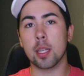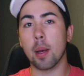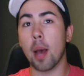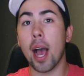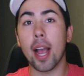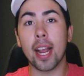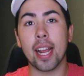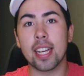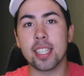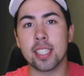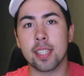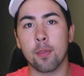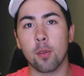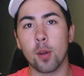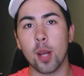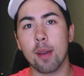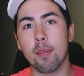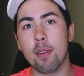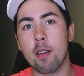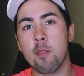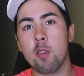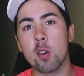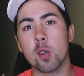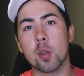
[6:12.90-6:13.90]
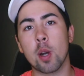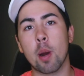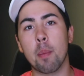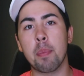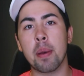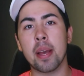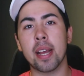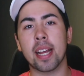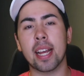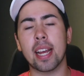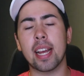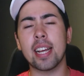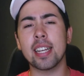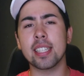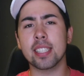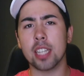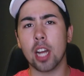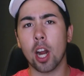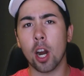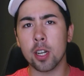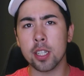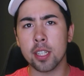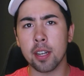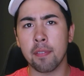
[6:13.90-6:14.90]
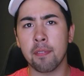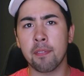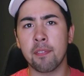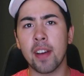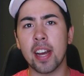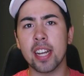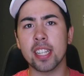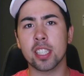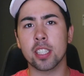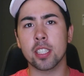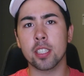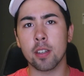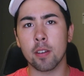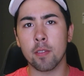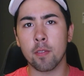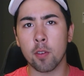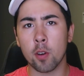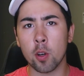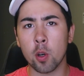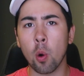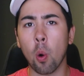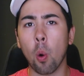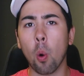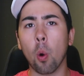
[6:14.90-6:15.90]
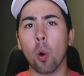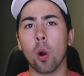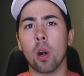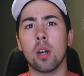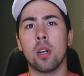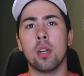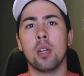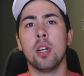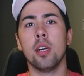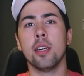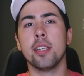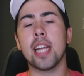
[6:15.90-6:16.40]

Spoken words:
I guess if we have our first round pick, is our defensive core.